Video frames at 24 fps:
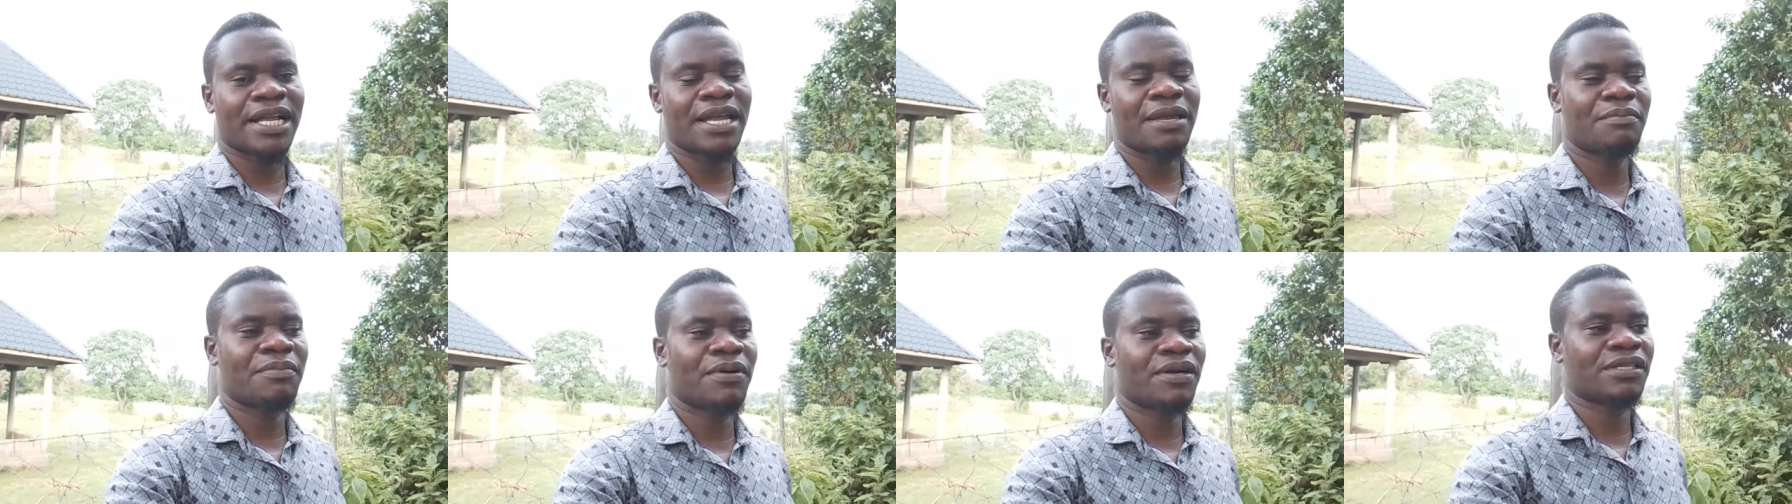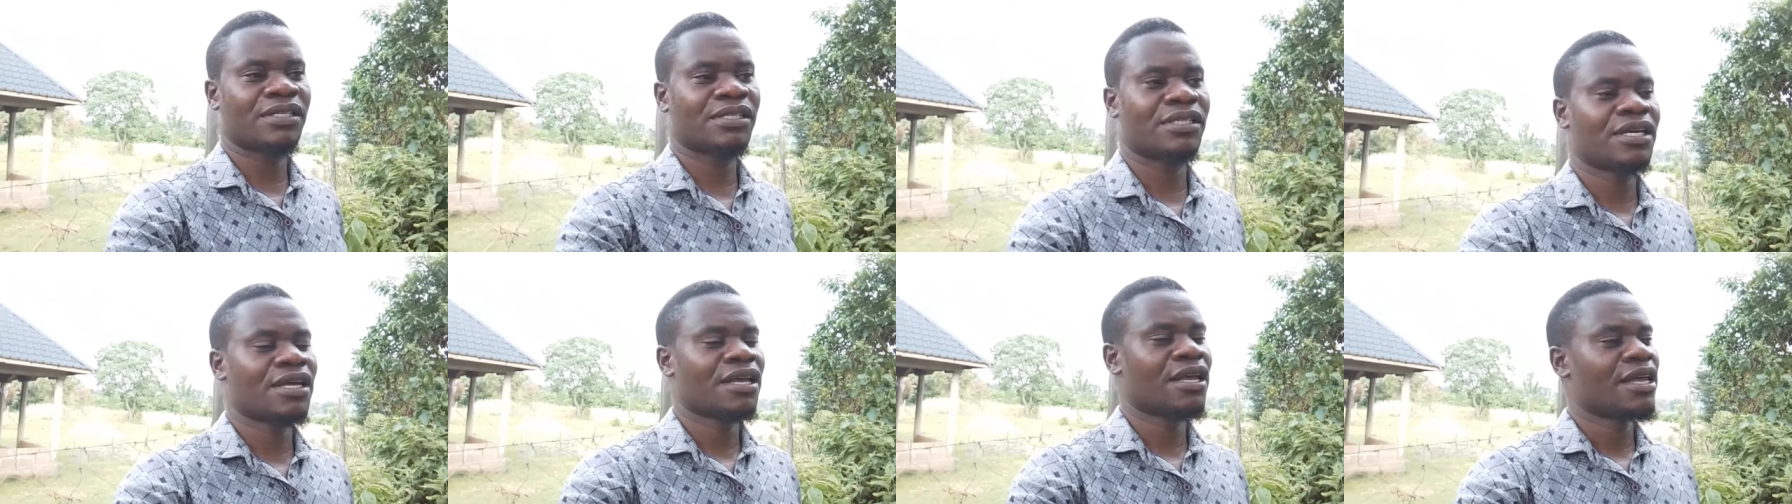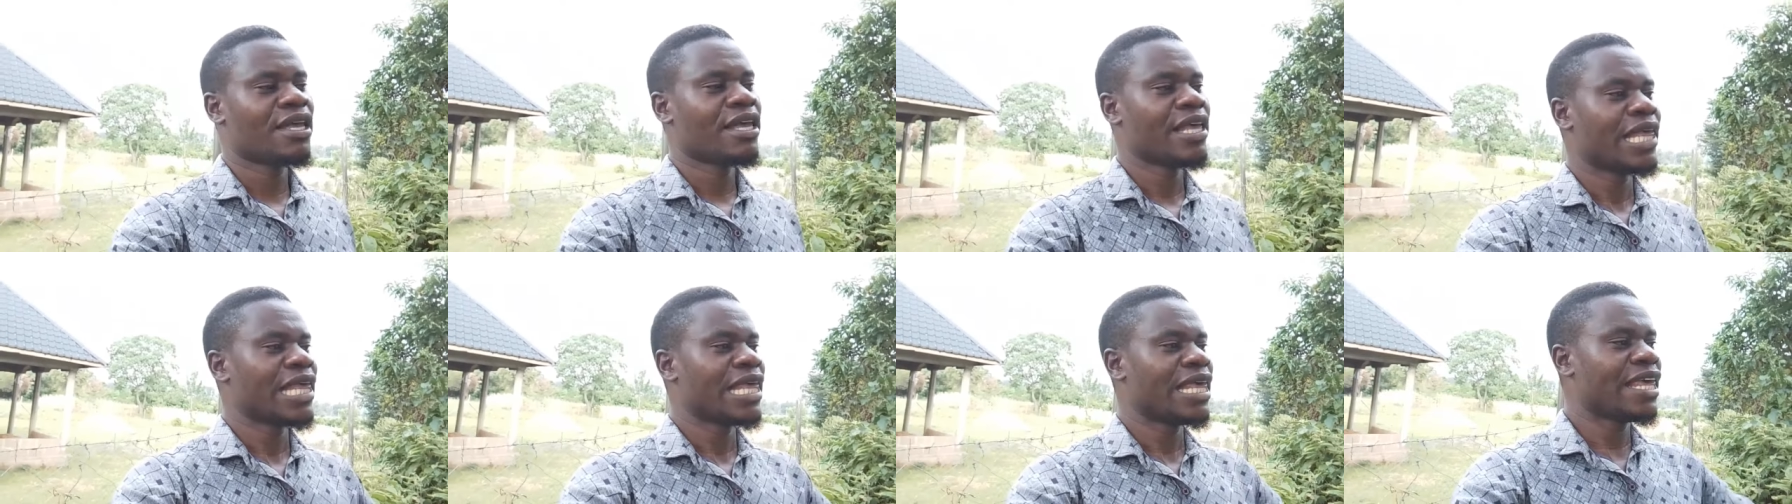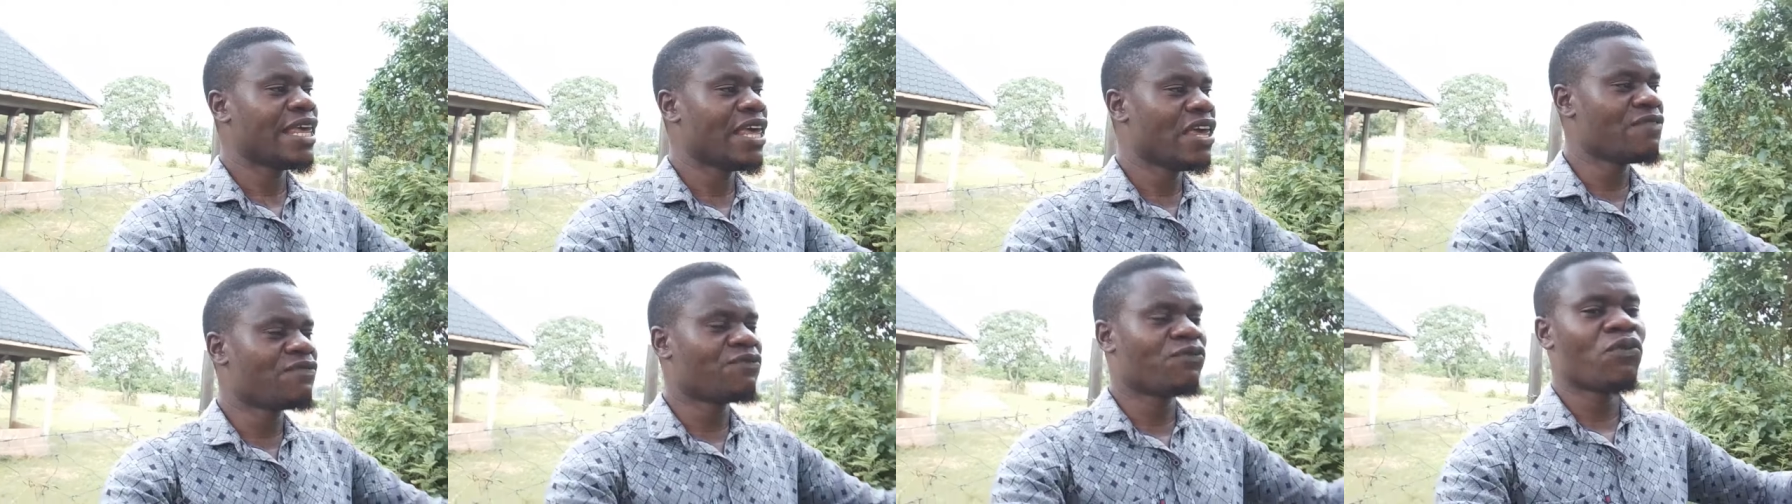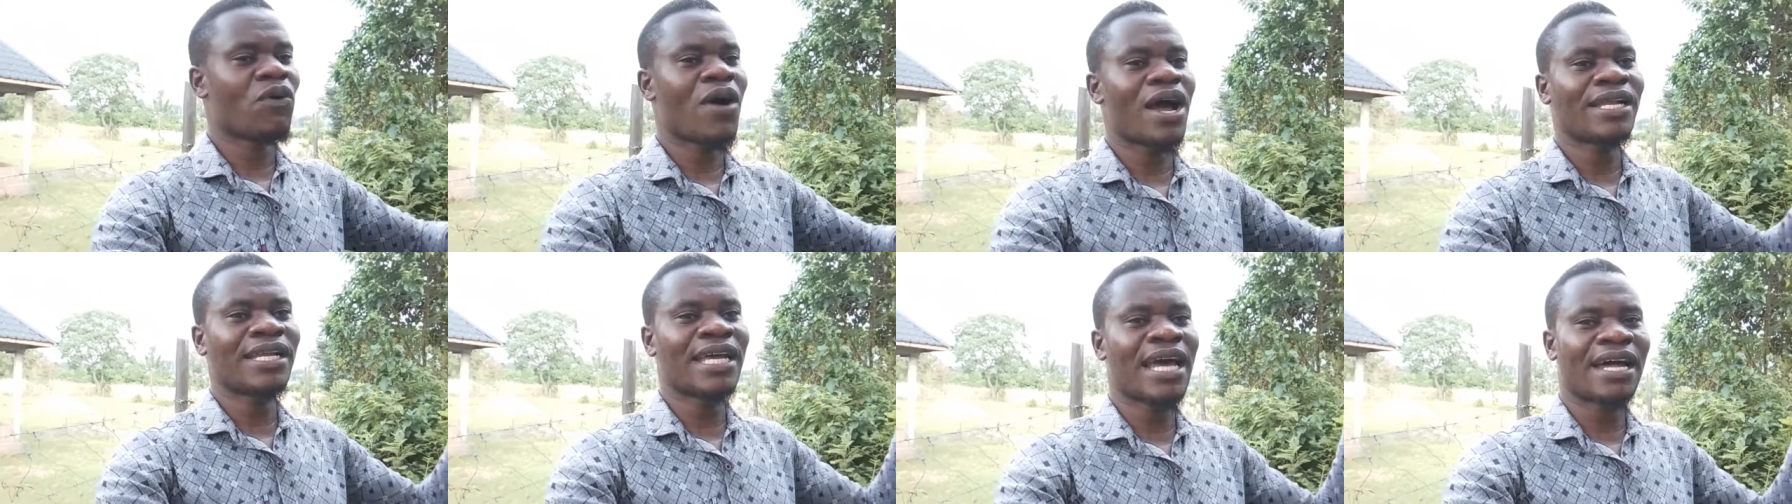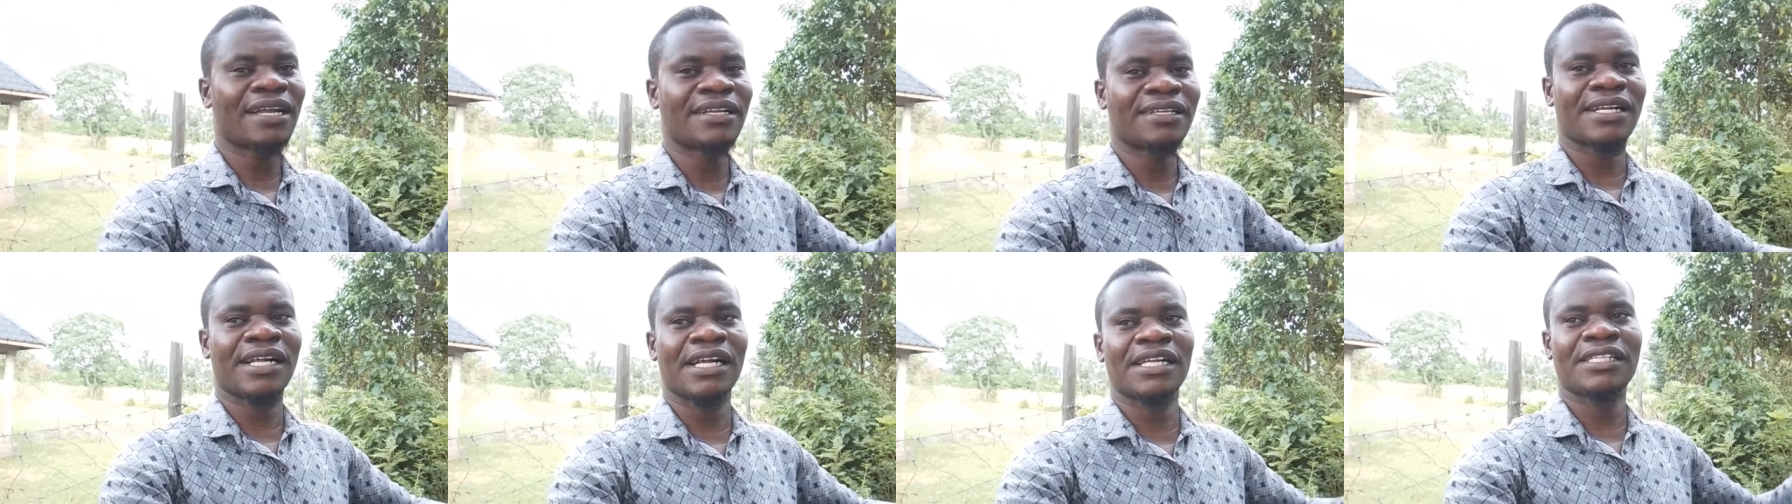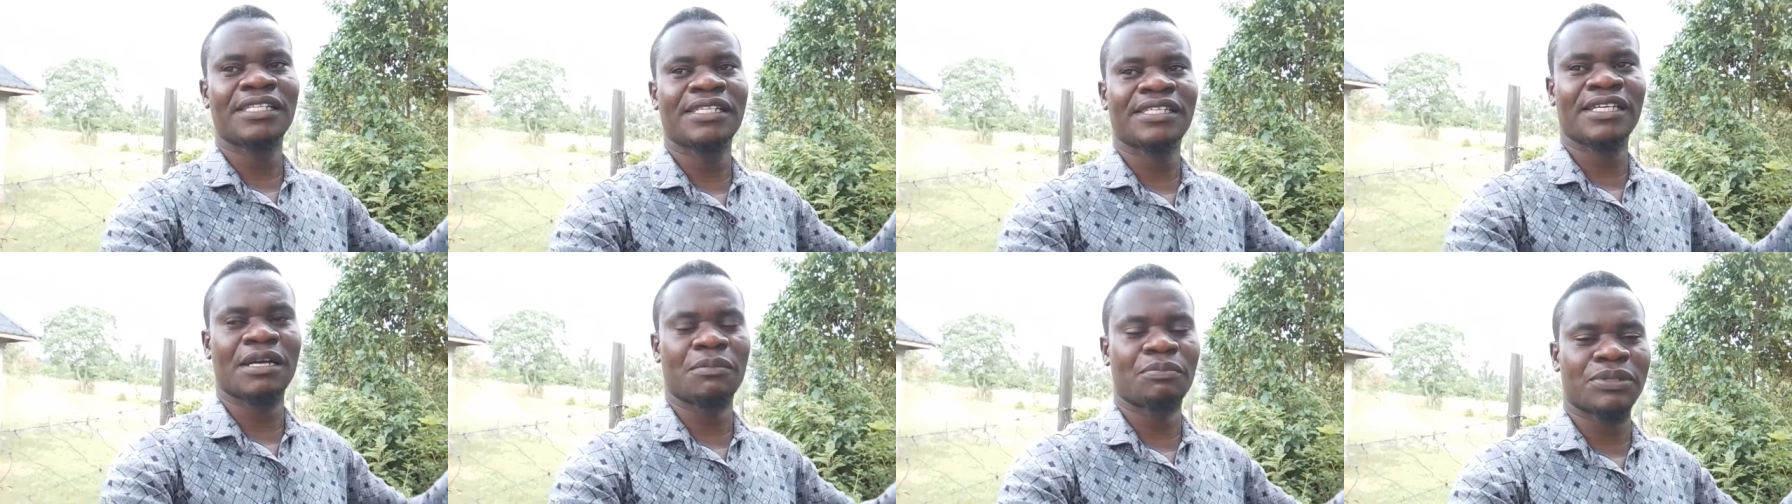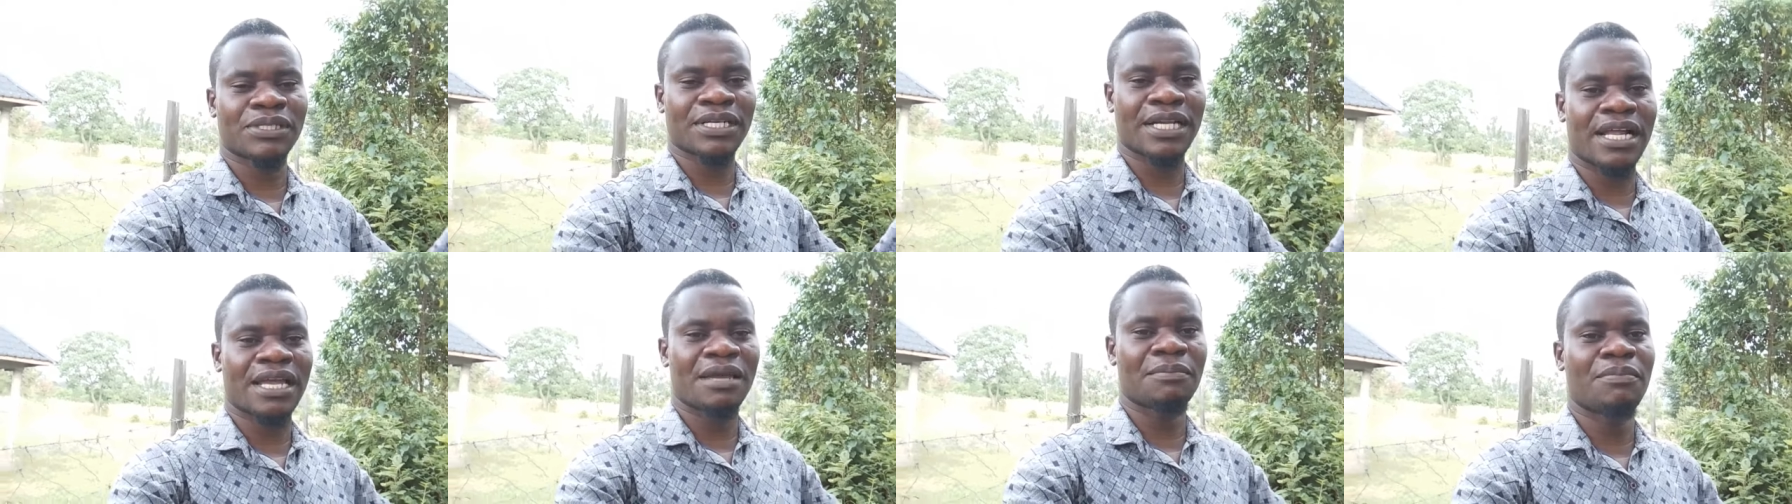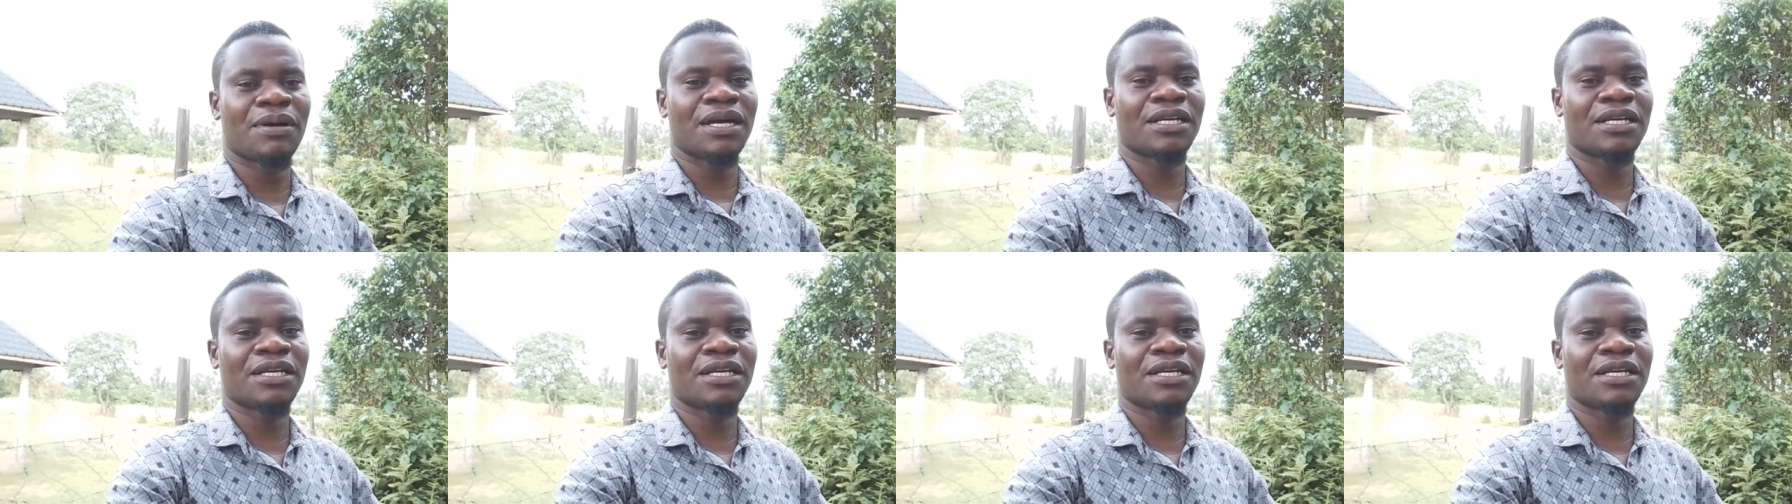if 100 subscribers donates